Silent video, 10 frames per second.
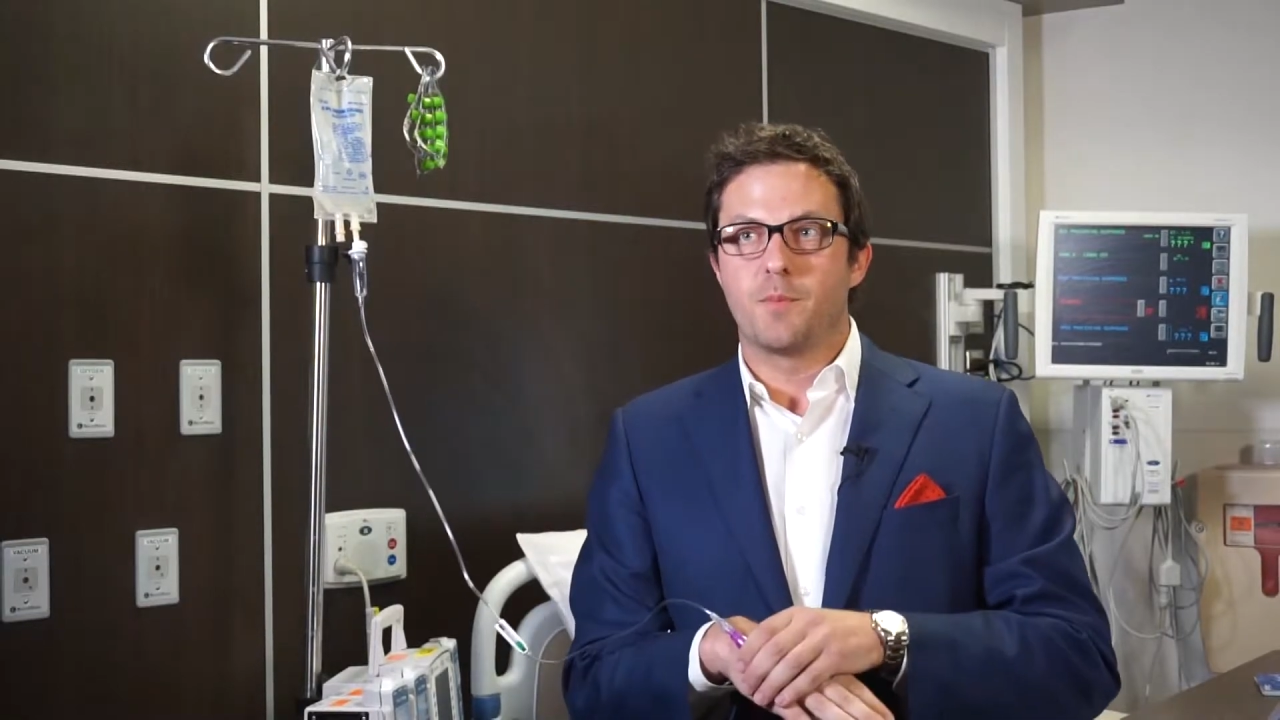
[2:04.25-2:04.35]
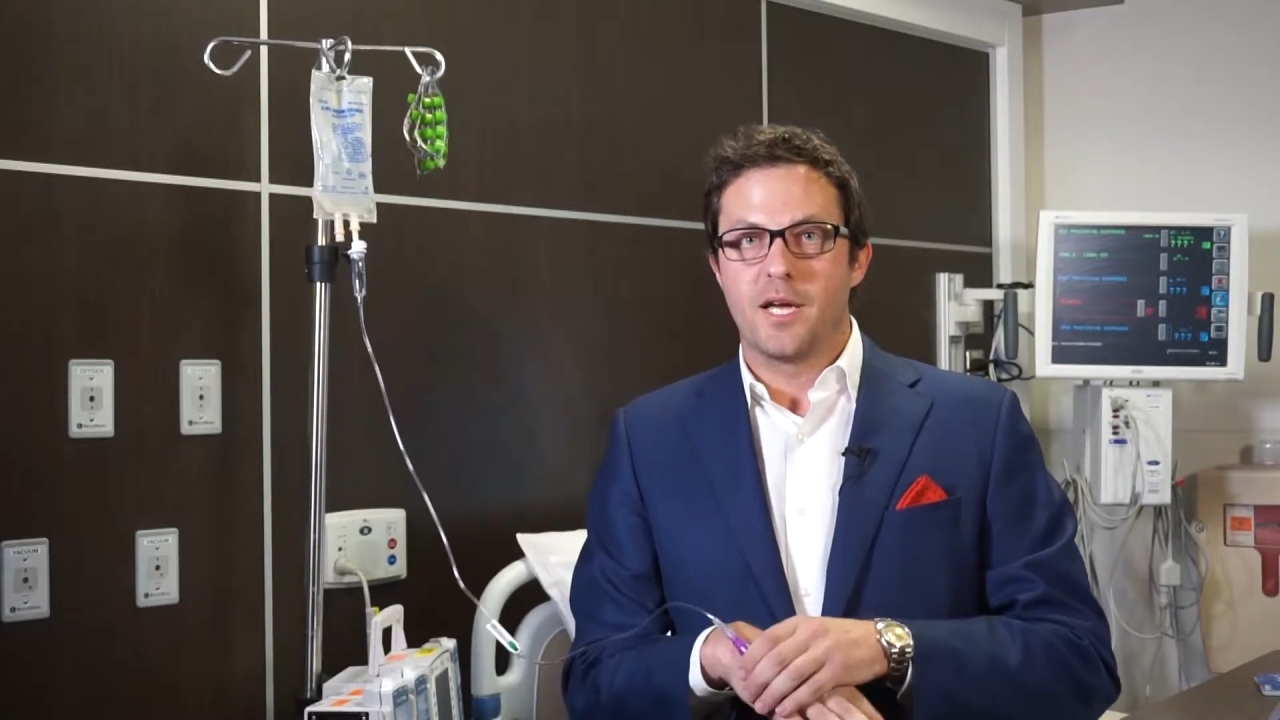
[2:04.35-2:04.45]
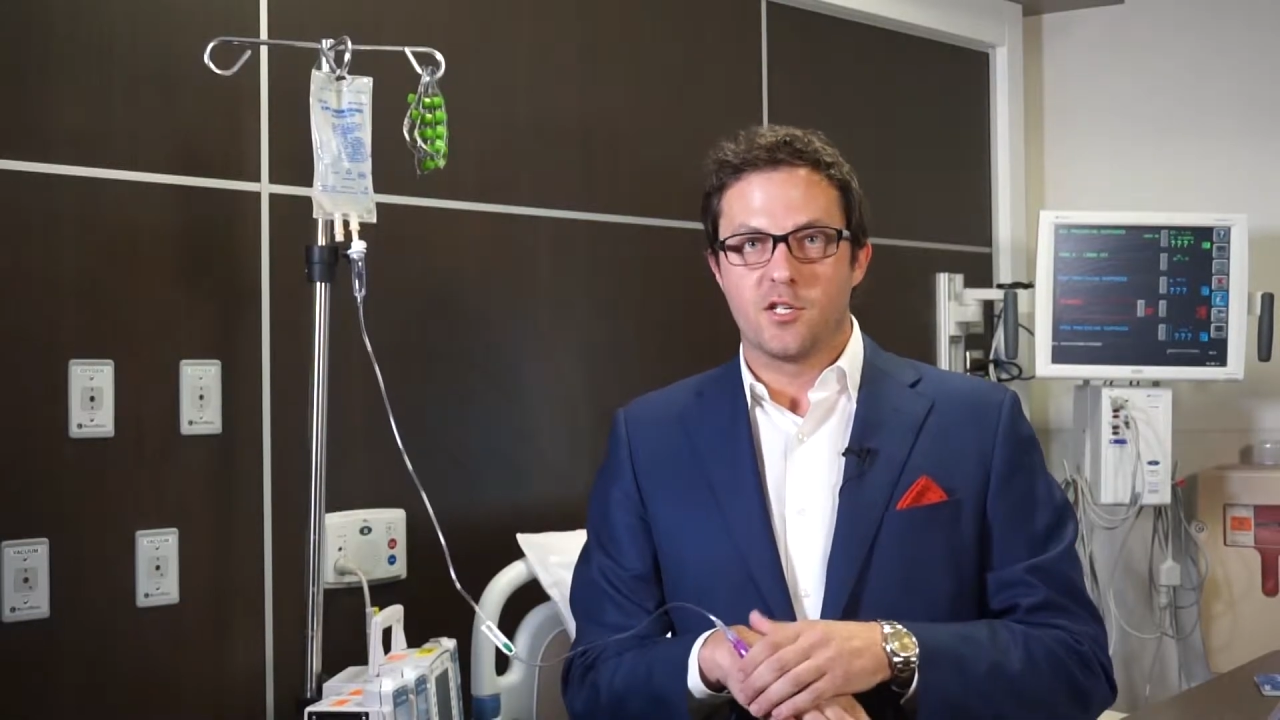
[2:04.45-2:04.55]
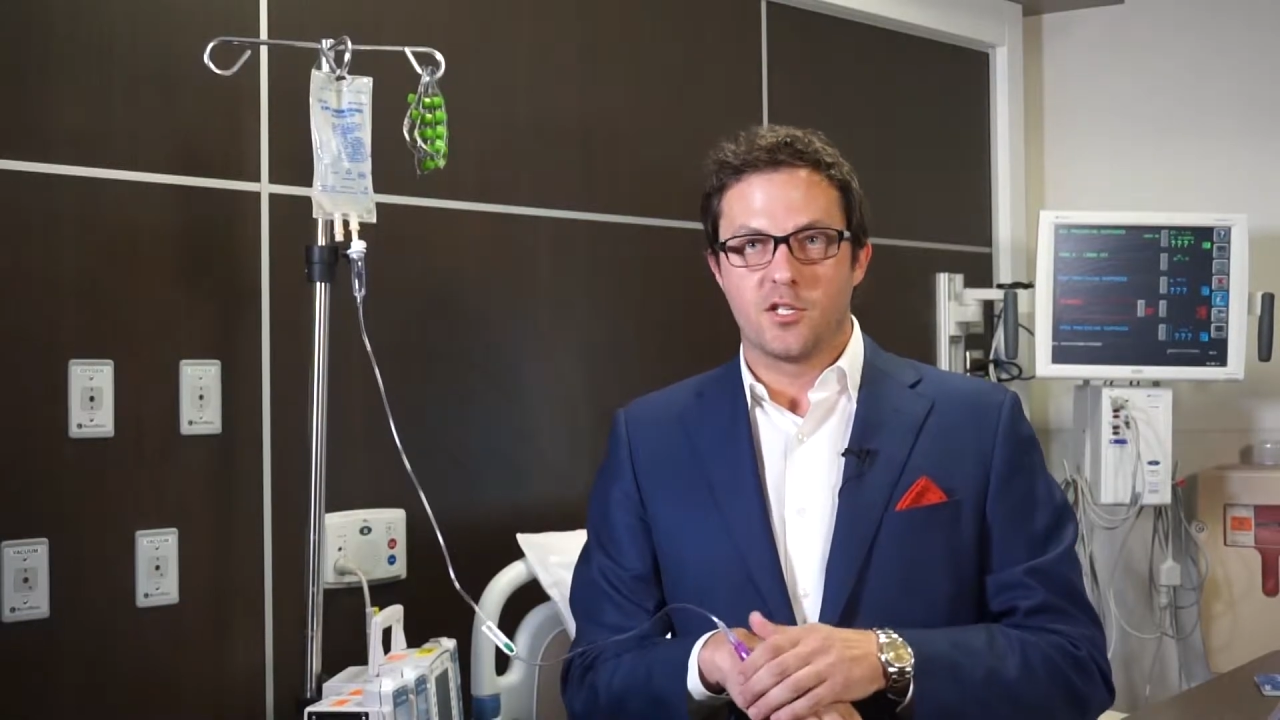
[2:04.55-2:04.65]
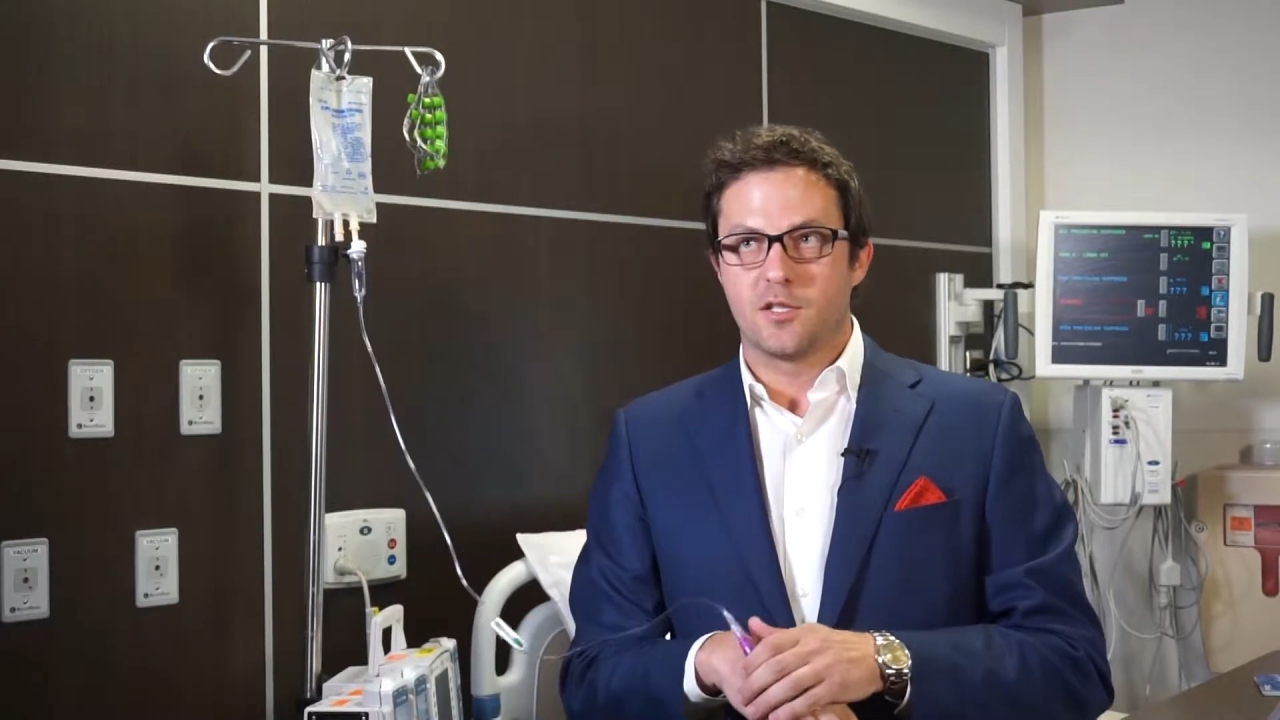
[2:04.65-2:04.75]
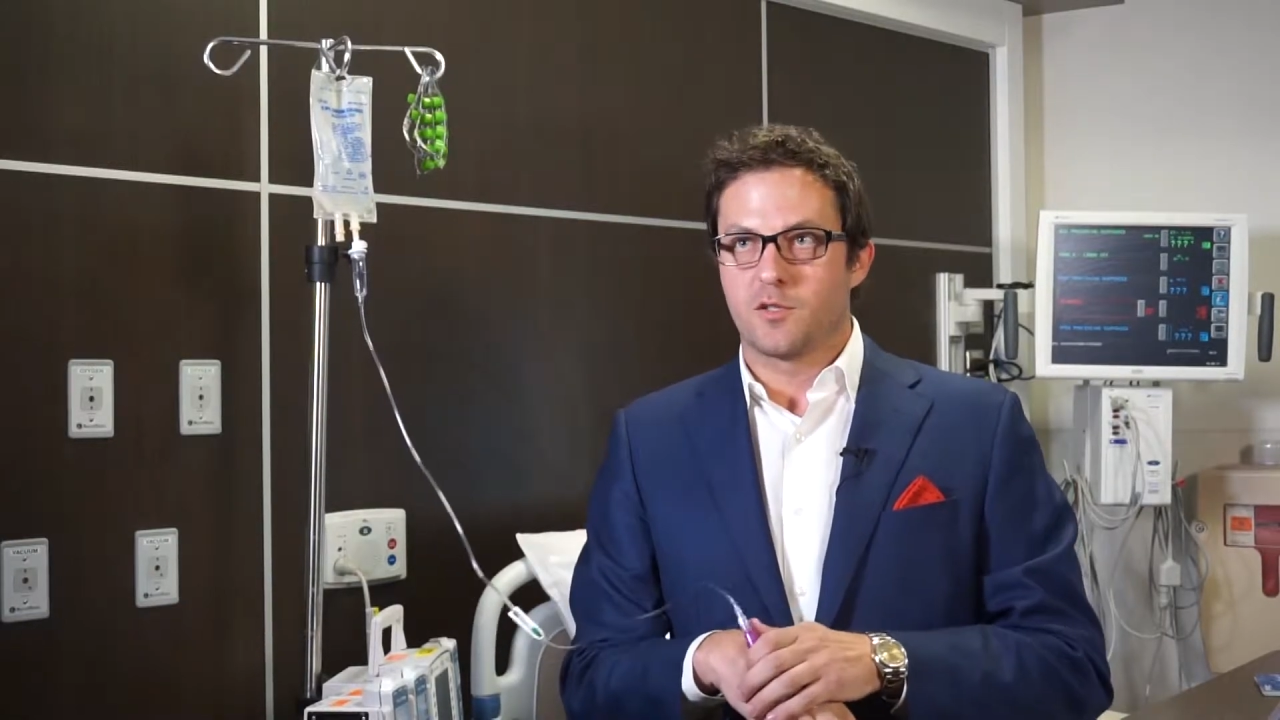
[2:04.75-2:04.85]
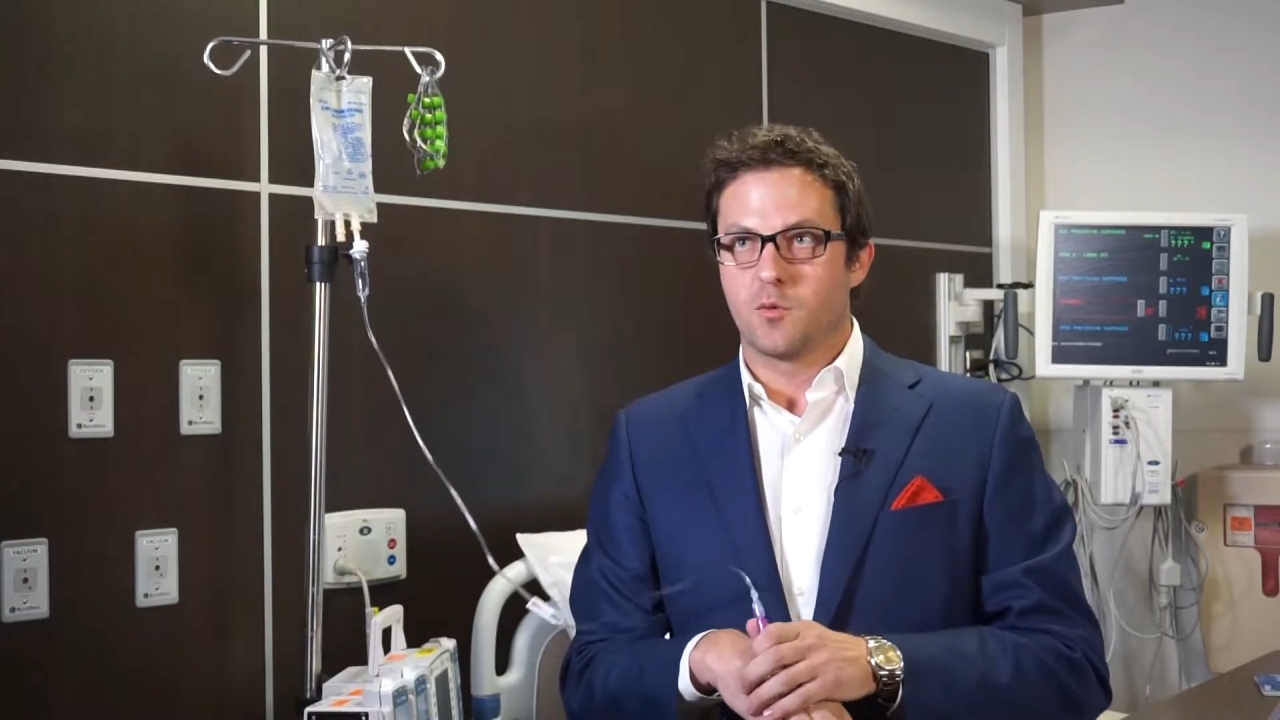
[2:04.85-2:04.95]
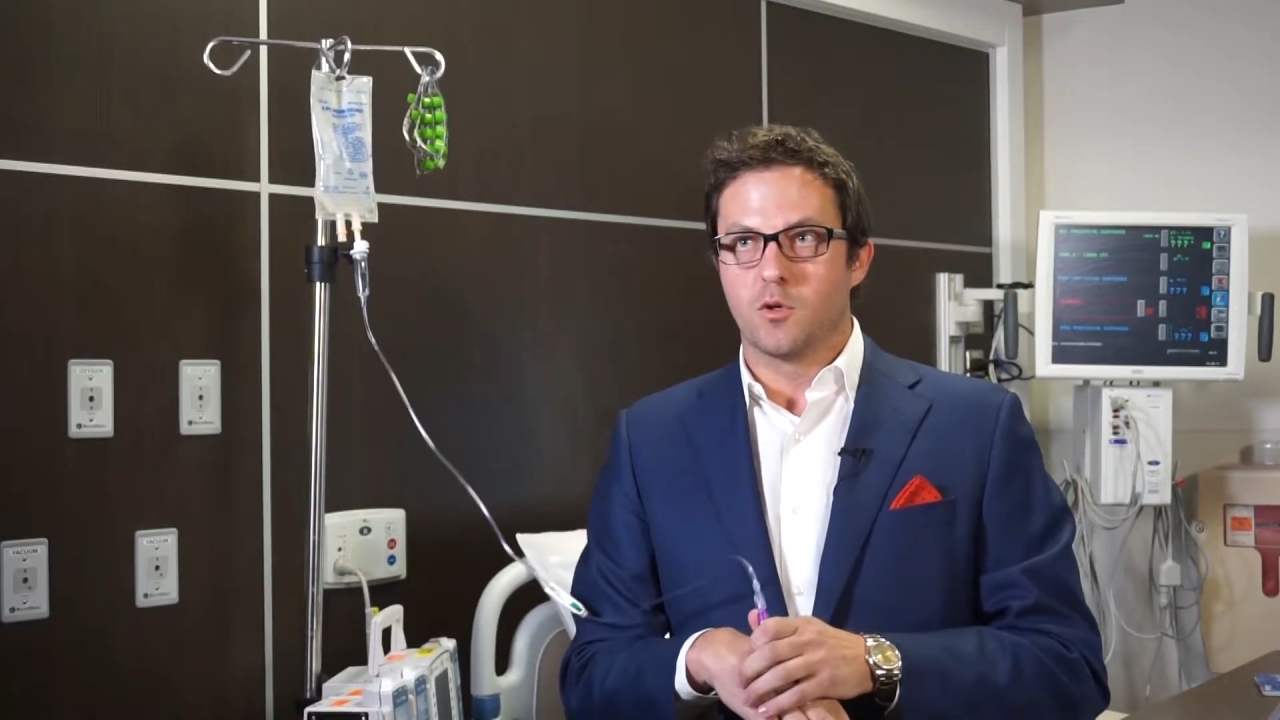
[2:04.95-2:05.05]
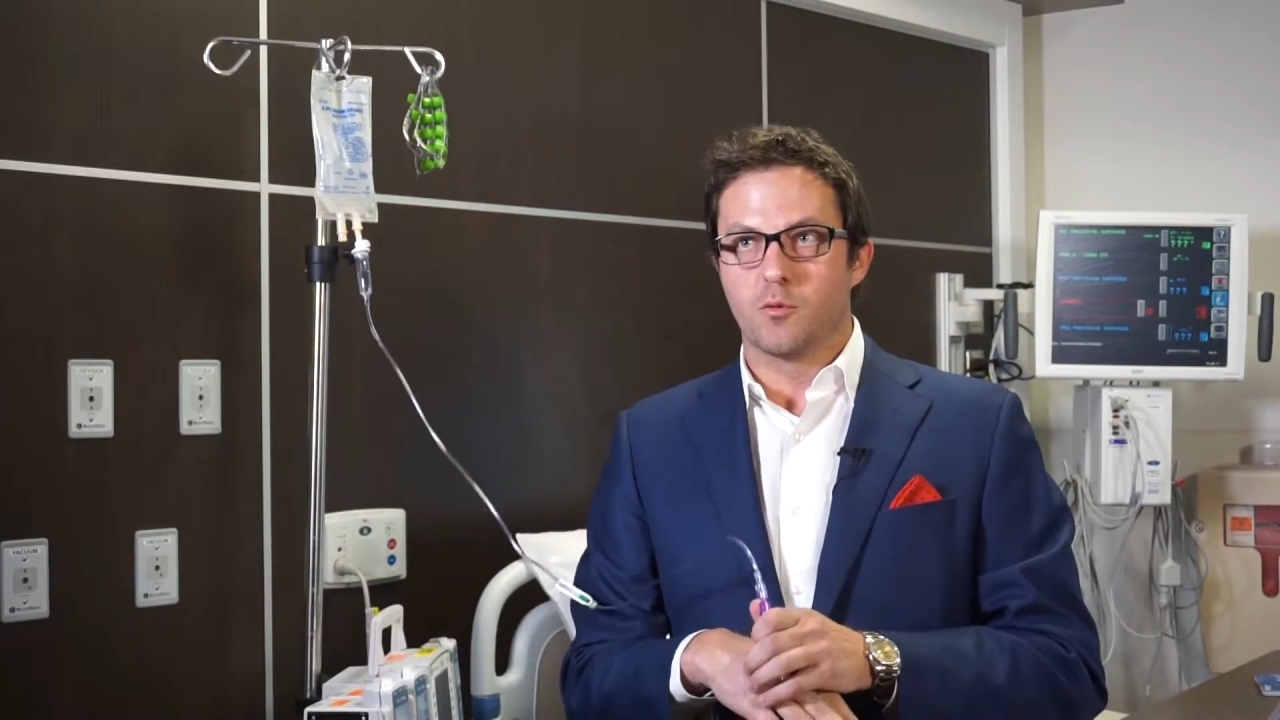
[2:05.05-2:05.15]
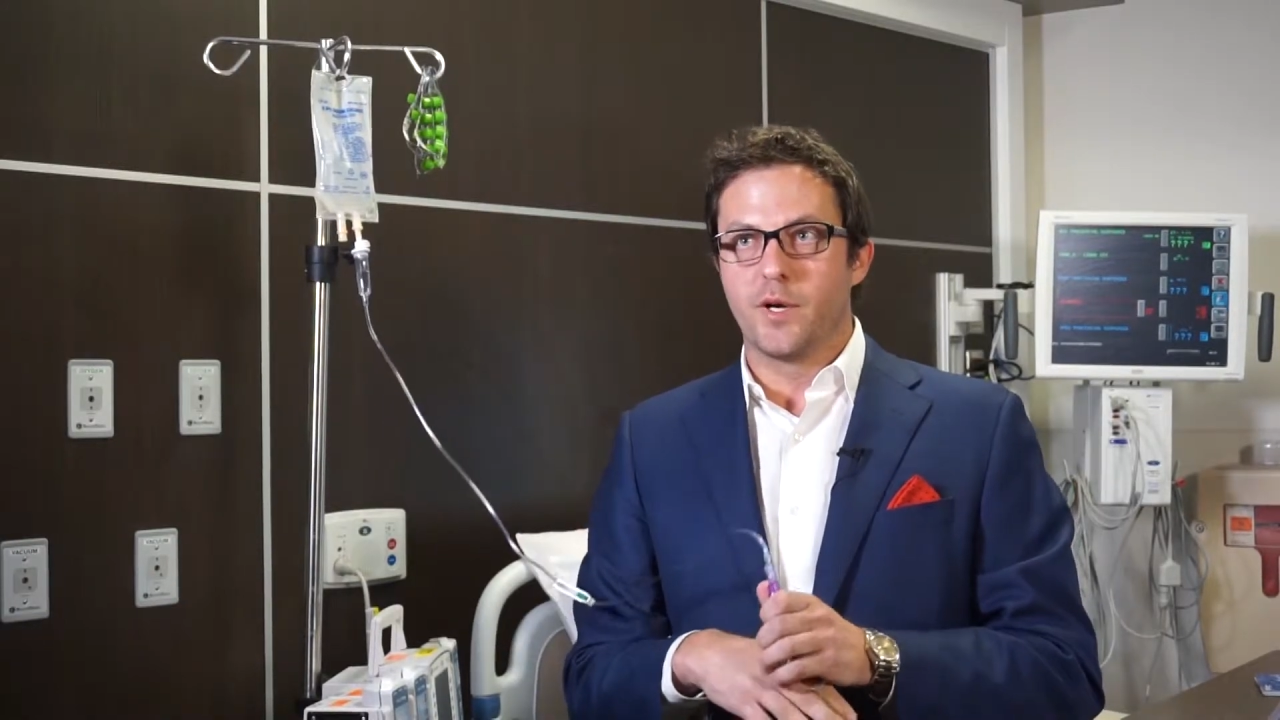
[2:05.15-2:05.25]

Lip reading: patients will